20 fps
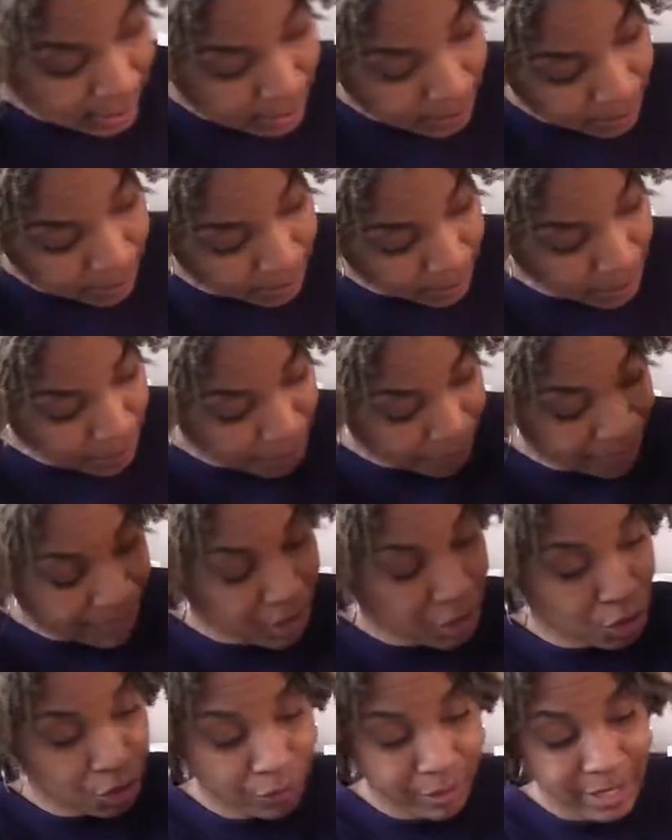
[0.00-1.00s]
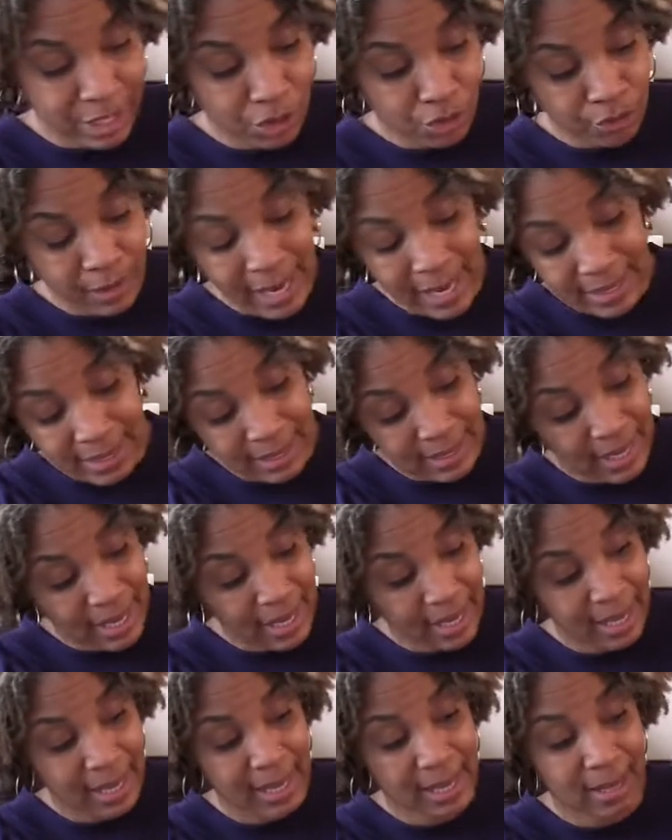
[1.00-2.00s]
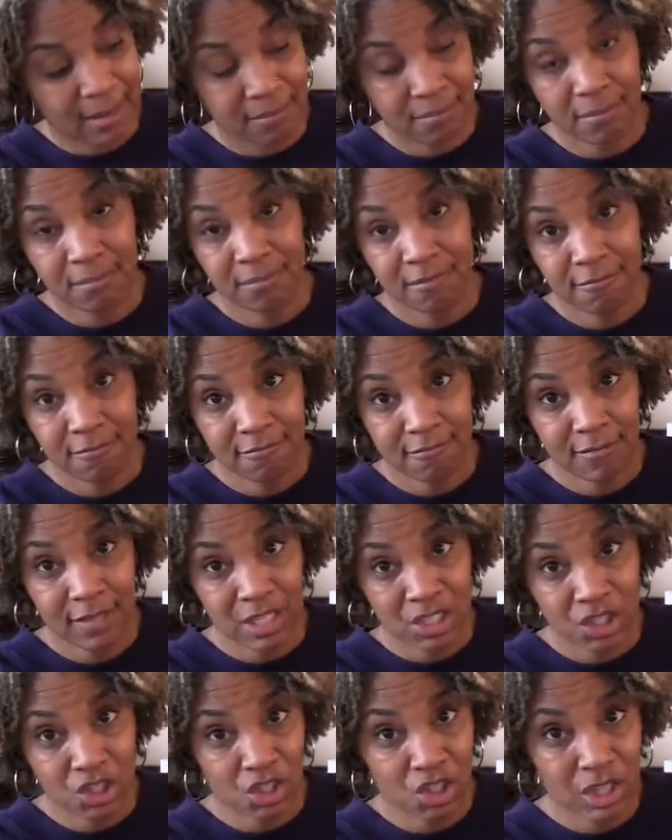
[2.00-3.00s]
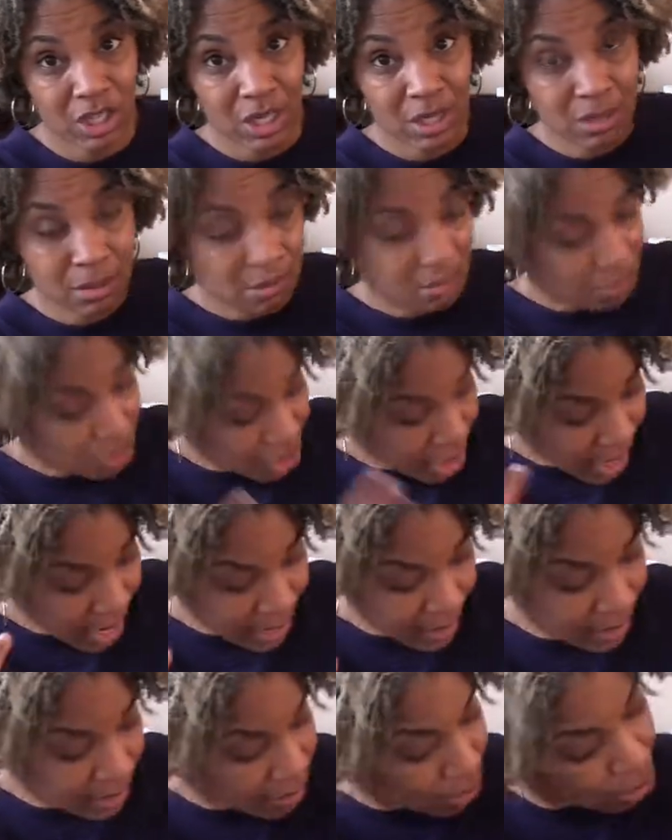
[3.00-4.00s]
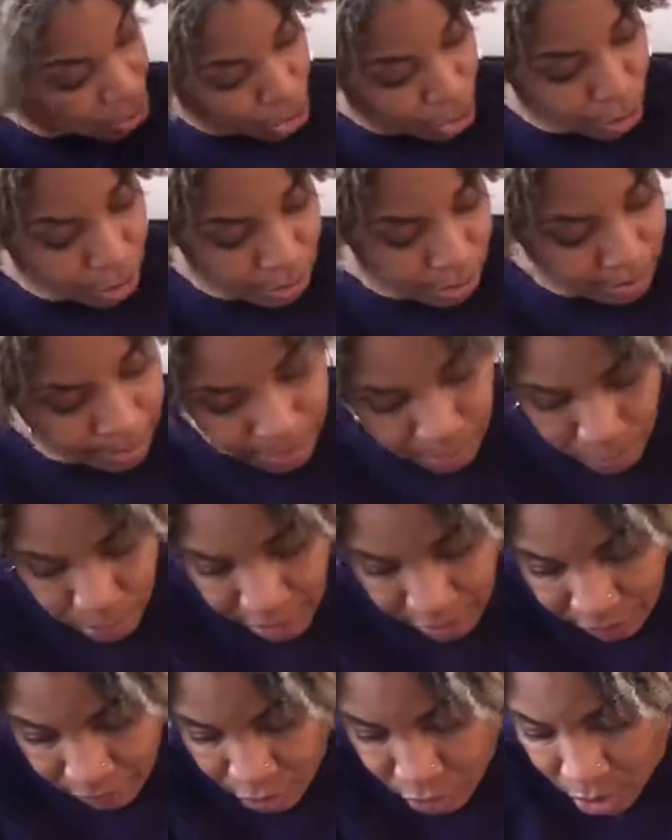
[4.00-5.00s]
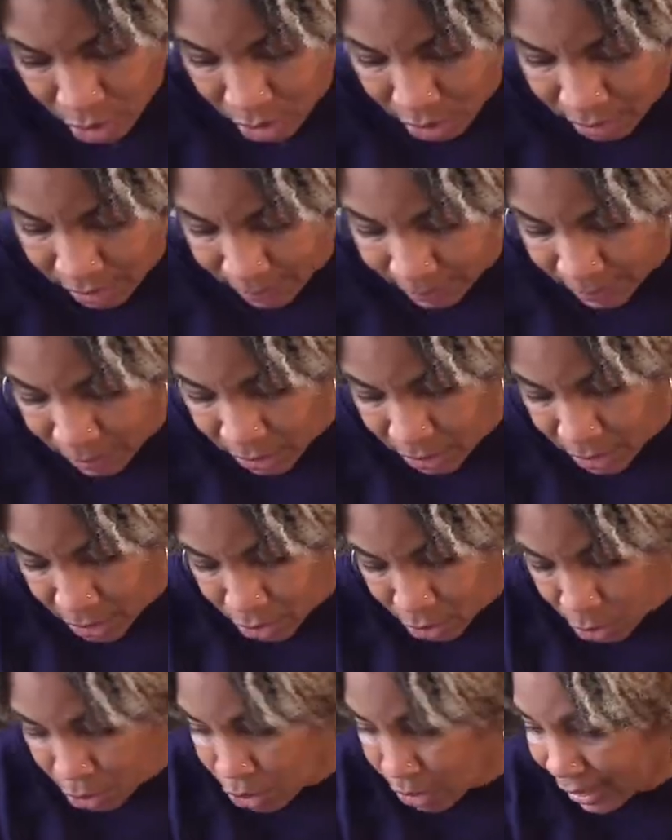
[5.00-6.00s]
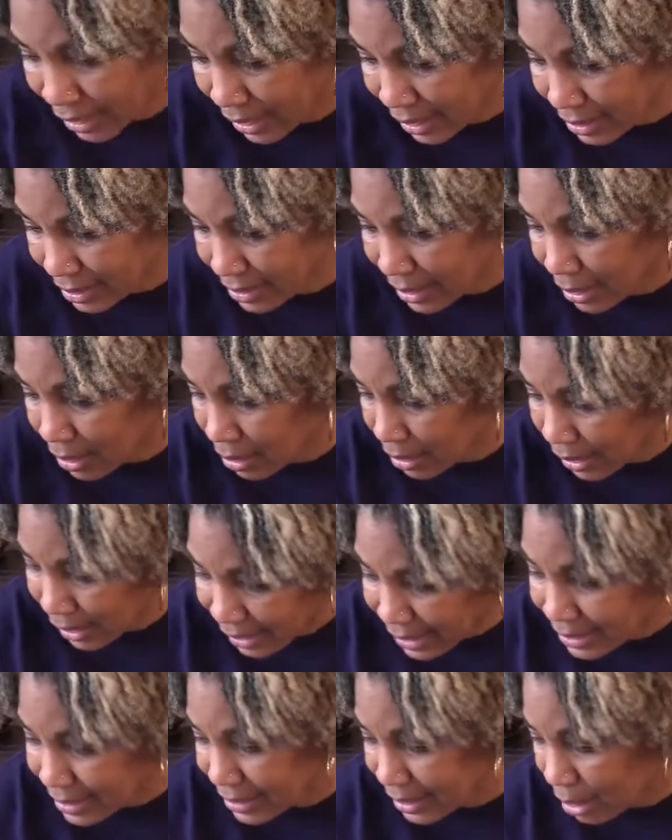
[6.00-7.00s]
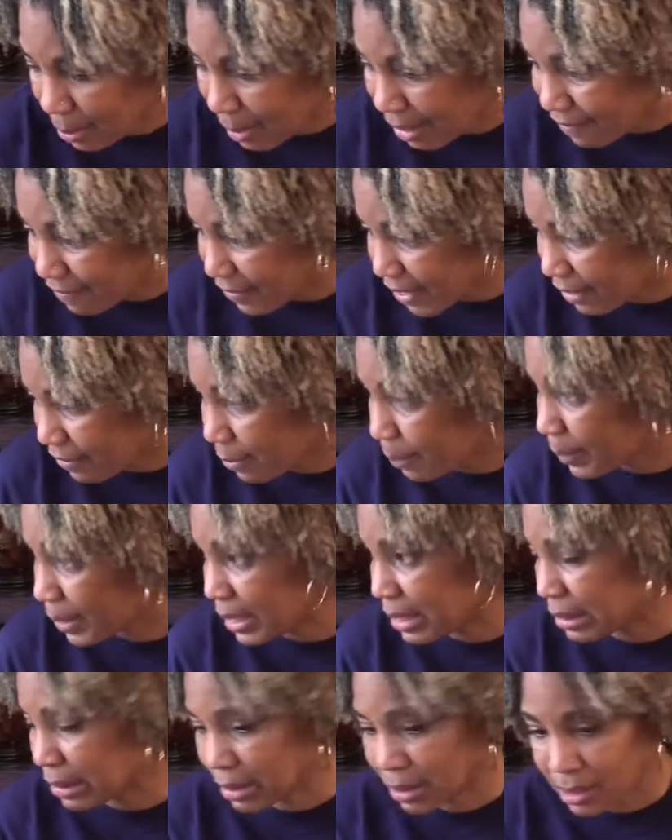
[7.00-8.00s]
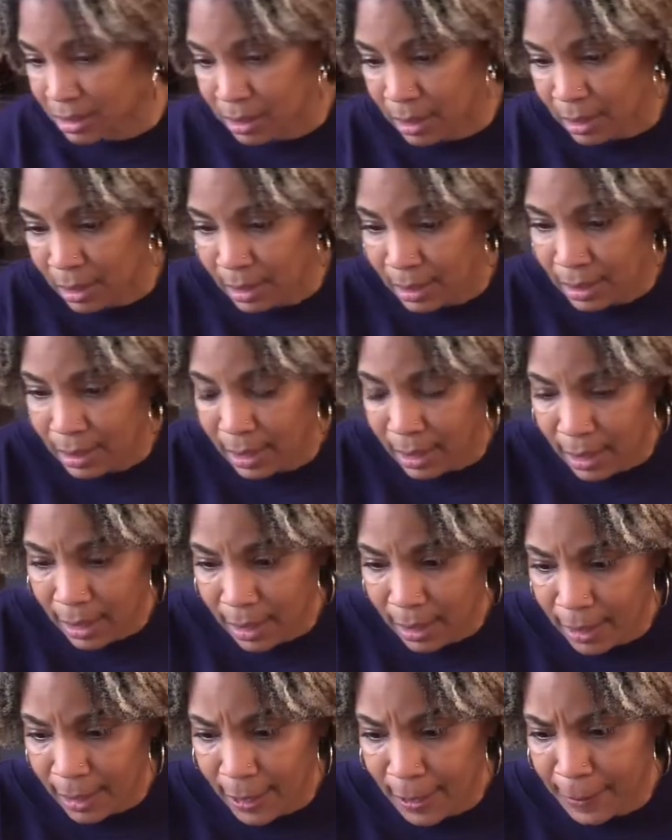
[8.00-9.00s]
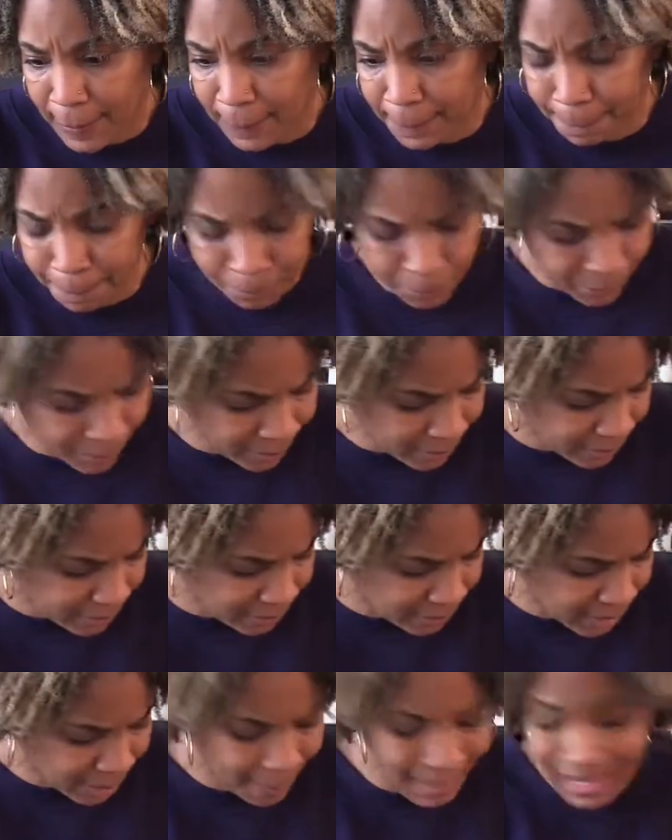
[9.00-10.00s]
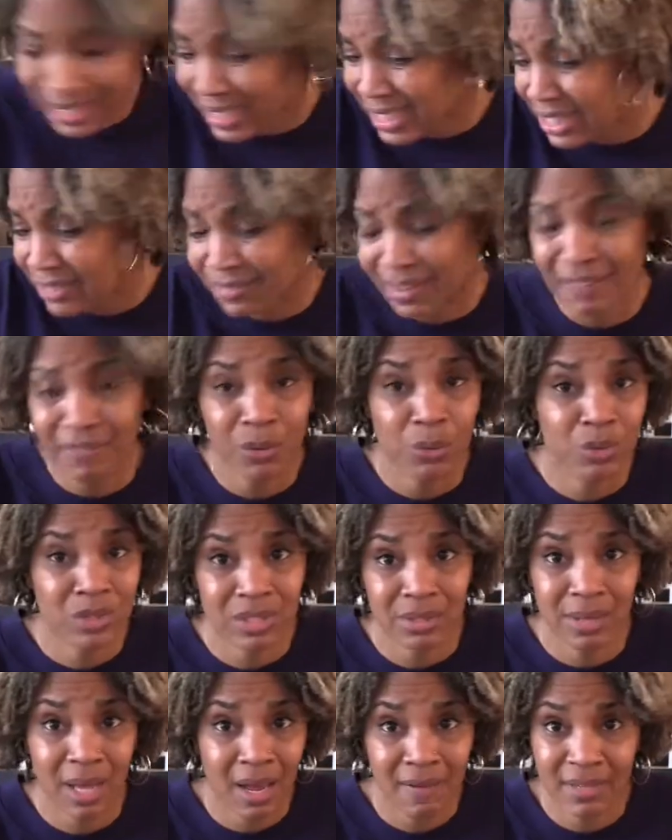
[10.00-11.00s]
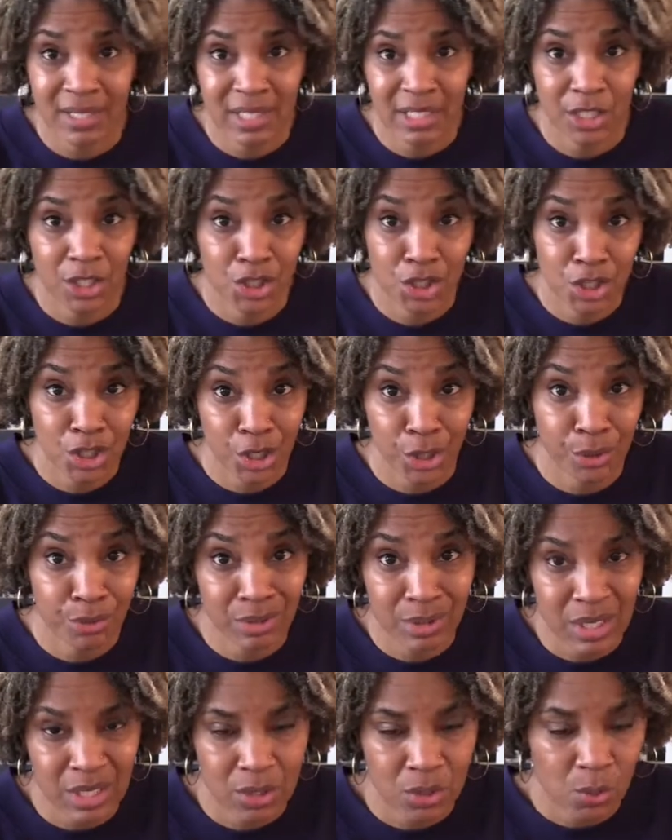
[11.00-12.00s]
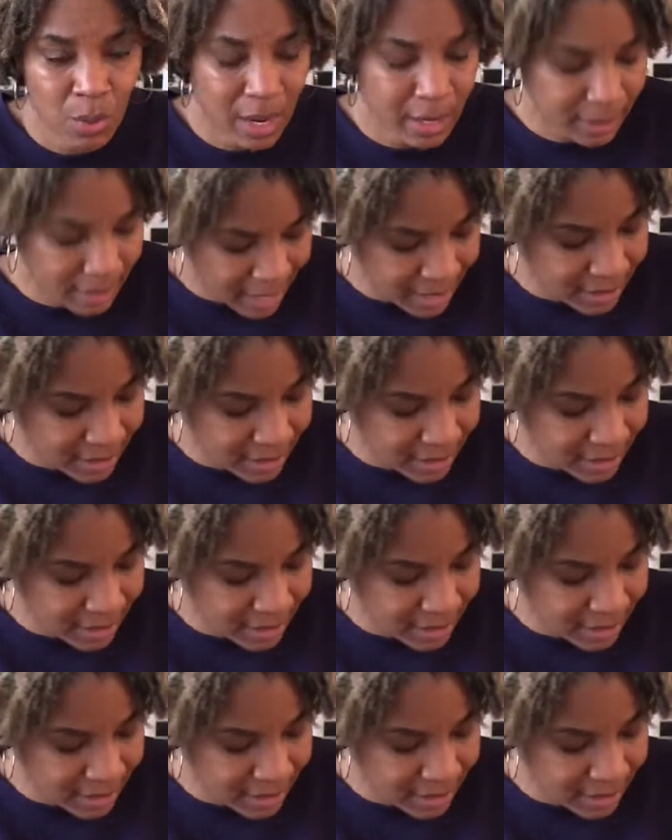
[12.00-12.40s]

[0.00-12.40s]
This green dress and this jean jacket, shirt, whatever you call it. Those are hands down my favorite pieces. My least favorite was obviously the skirt. That's why